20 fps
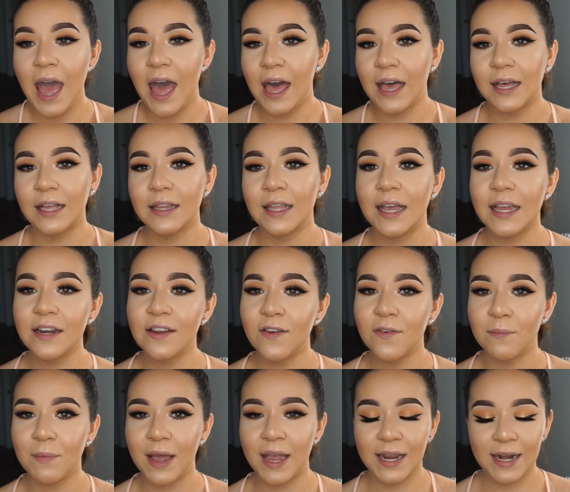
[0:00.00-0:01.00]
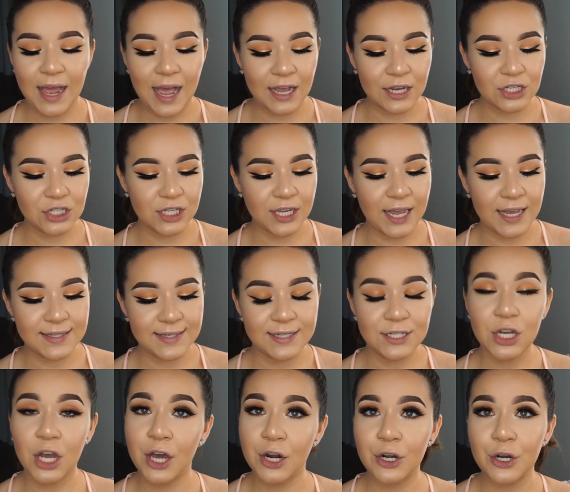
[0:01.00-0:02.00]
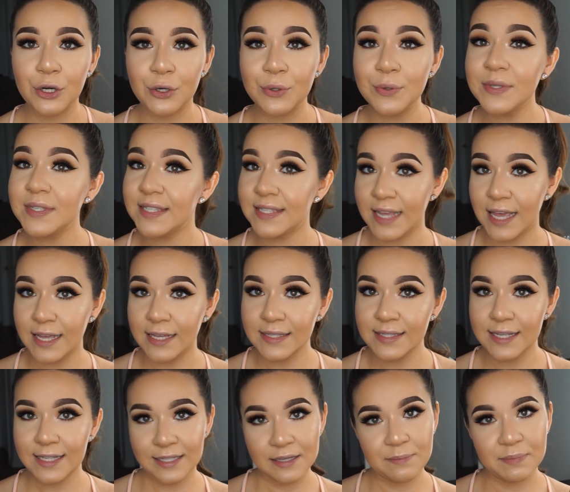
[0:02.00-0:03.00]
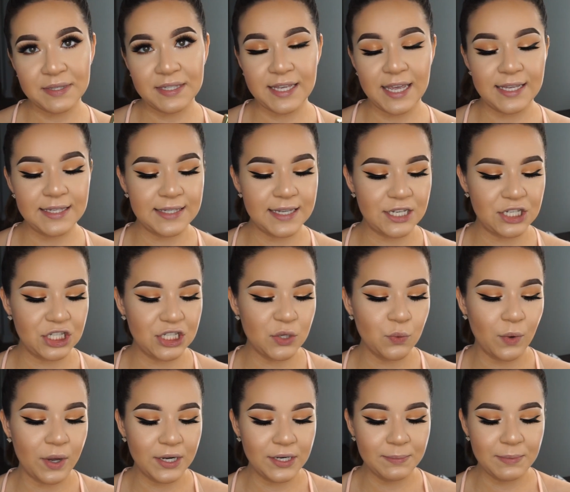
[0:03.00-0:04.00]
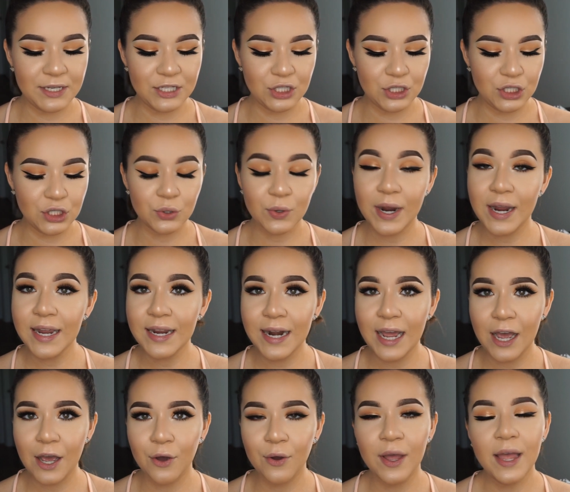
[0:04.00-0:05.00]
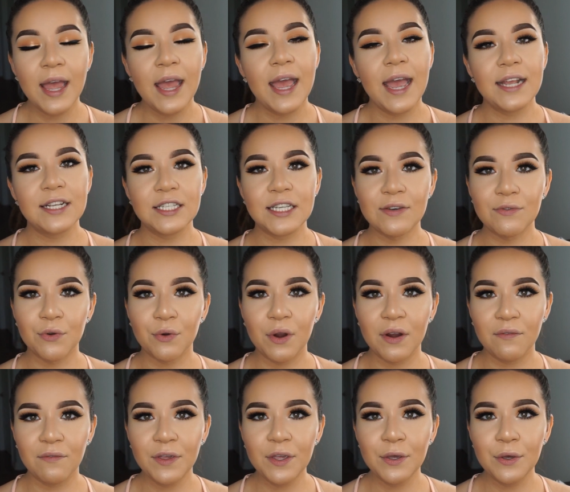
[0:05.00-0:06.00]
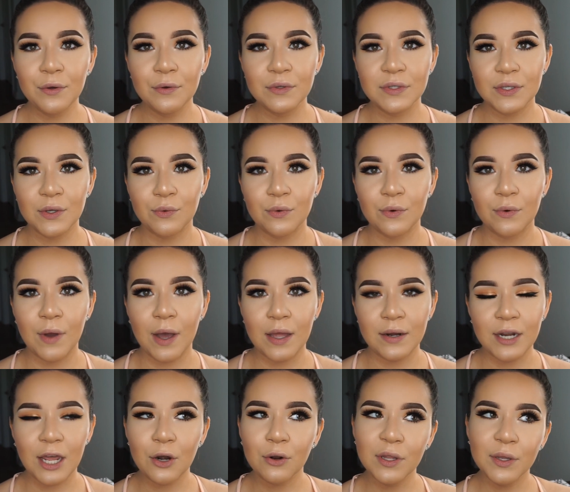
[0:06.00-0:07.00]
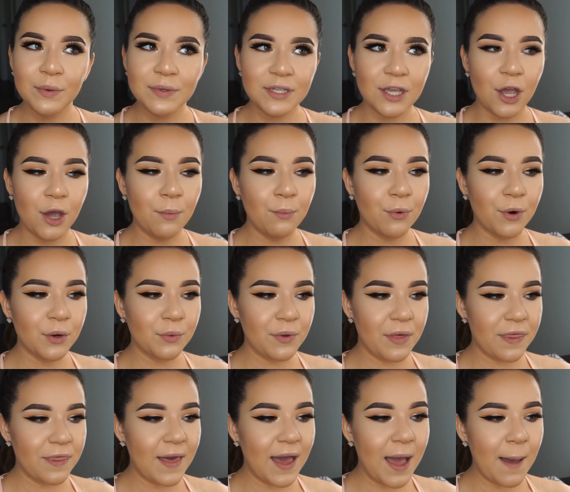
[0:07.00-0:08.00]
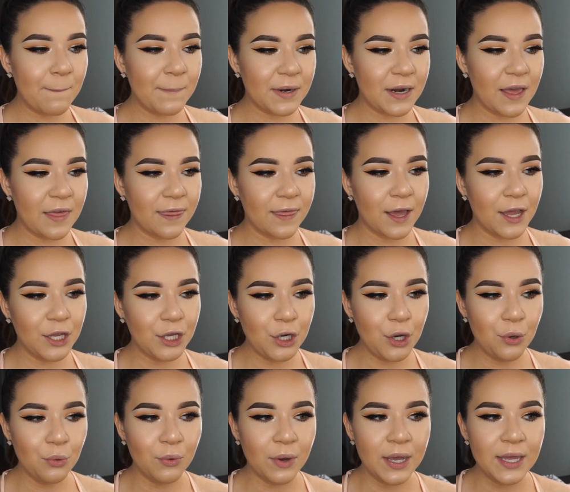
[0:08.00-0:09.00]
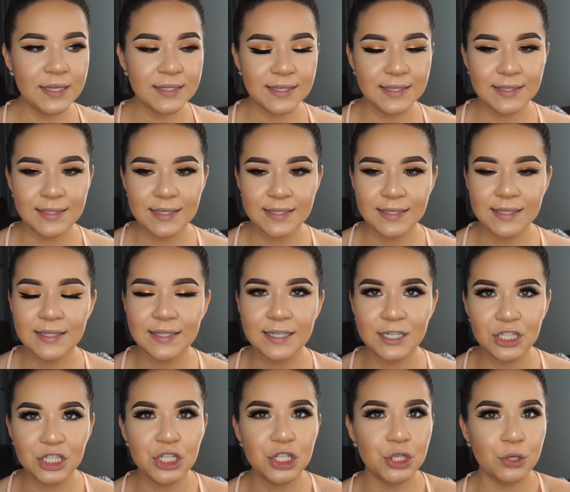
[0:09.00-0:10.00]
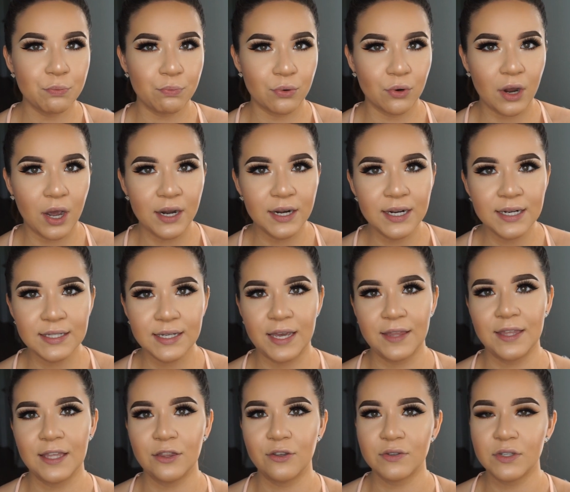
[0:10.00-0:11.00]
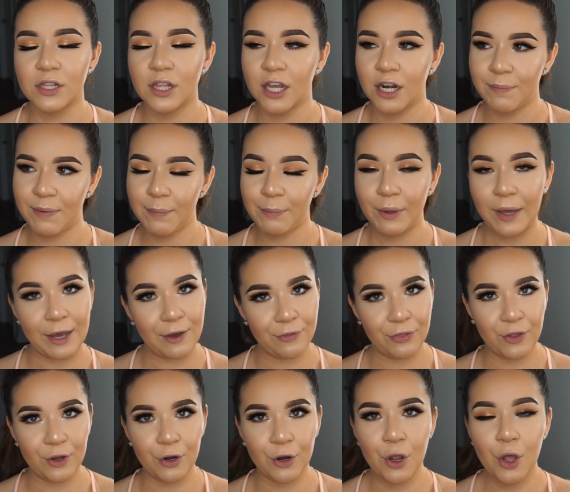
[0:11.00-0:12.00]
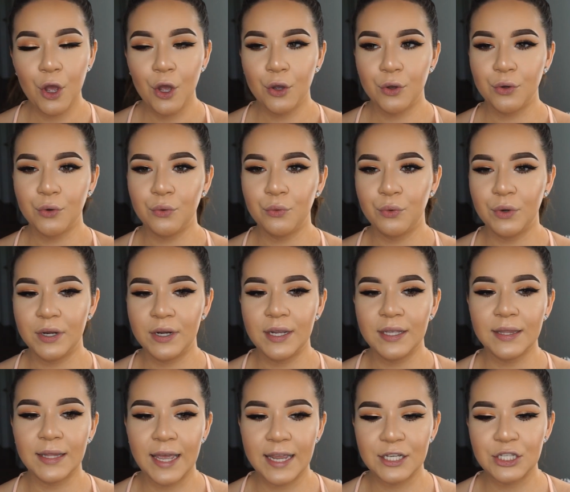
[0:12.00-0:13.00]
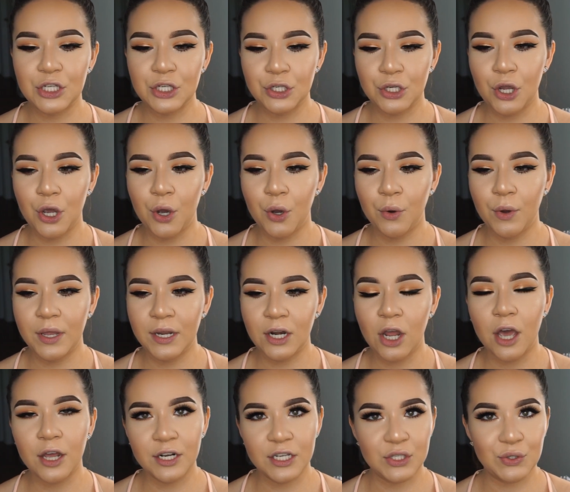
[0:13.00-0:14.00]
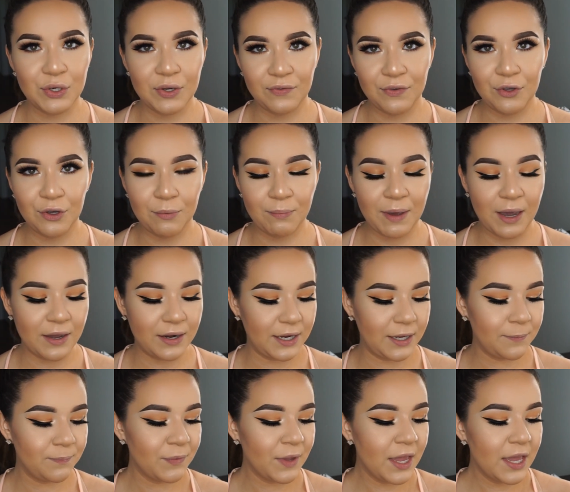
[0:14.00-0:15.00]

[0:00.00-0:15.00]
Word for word: a client of mine actually has a daughter who sells lip sense and she wanted me to try it out and to give a review. So not only was I on board with that, but I thought, you know what, since this is such a new product, I think there's a lot of people out there who would like to know an honest review about it.